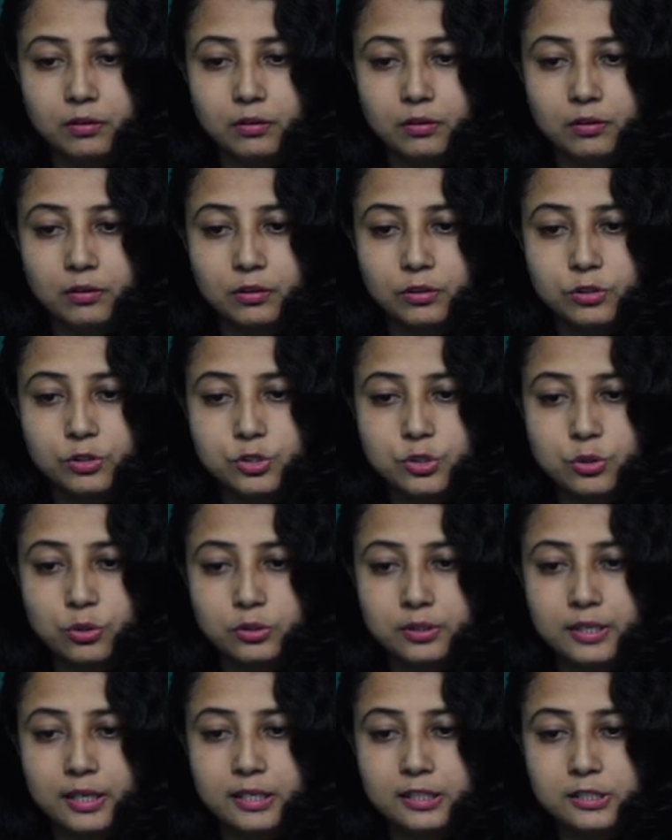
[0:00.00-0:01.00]
So
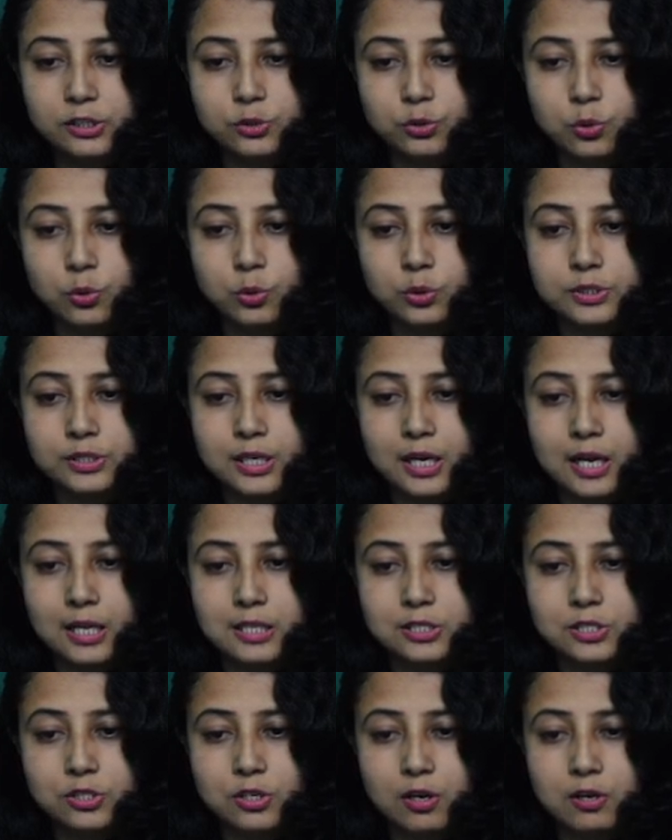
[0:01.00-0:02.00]
there is no
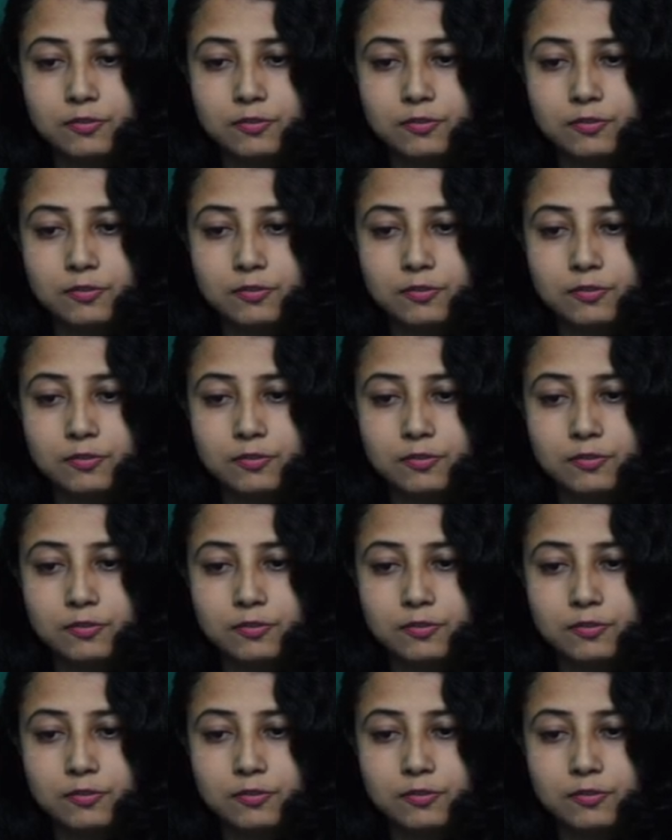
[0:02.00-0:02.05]
chance of